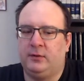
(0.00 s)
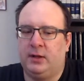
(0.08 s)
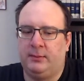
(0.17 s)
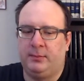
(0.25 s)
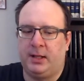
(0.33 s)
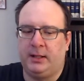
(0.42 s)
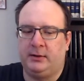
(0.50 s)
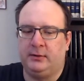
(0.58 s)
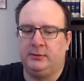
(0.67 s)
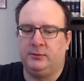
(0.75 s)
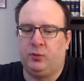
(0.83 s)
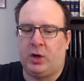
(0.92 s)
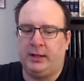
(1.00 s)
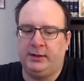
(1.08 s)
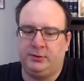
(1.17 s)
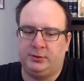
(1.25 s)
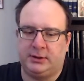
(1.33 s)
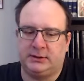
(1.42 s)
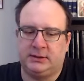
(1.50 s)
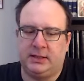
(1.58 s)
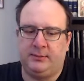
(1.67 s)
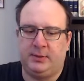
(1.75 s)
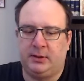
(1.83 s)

I'm like, why do you trust them?